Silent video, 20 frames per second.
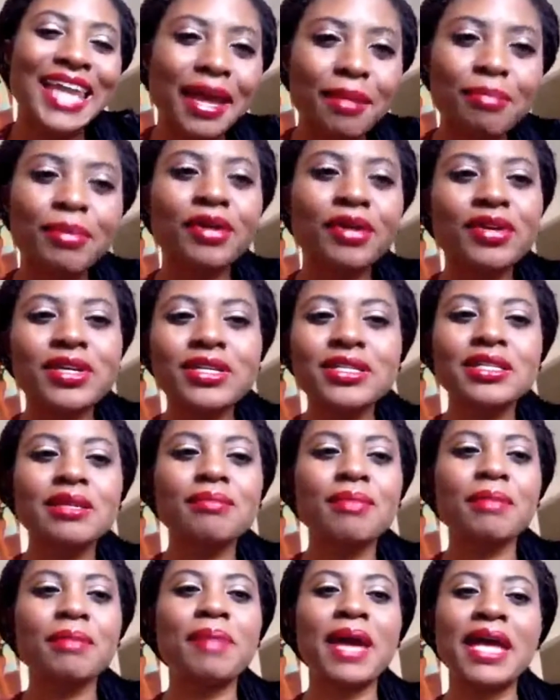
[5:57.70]
mirrors in
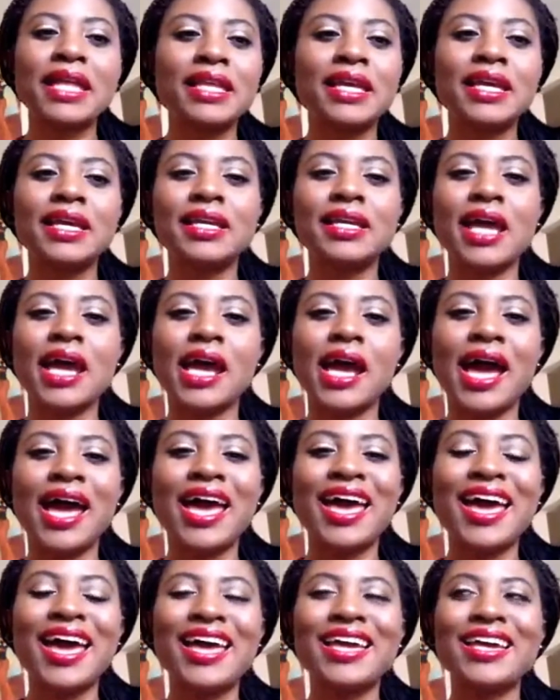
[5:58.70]
my palette.
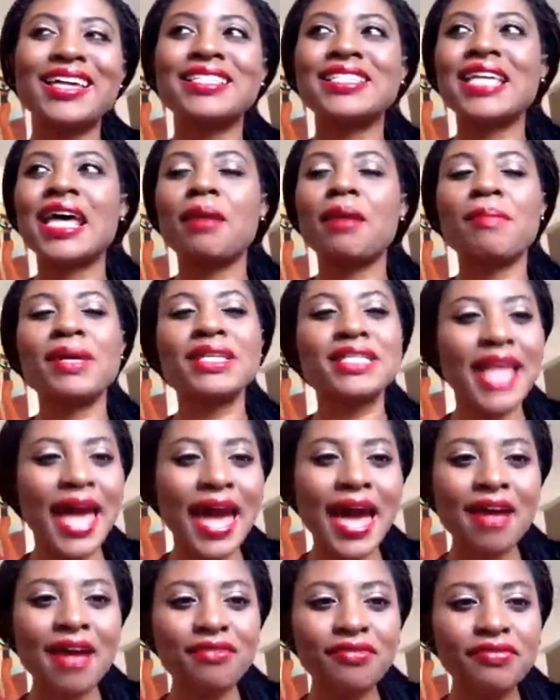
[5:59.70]
It's not a
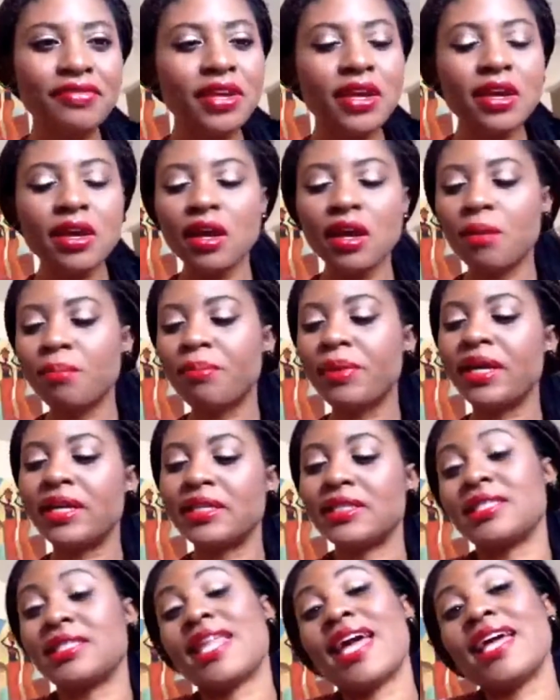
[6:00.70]
must-have, but
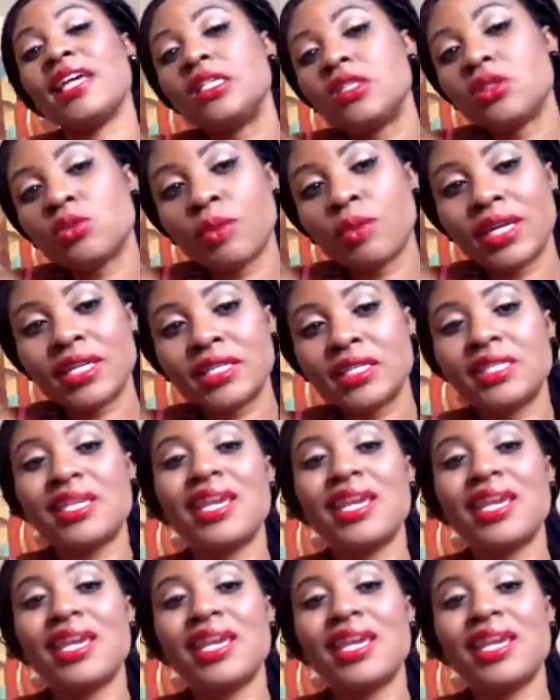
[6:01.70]
it's nice when it's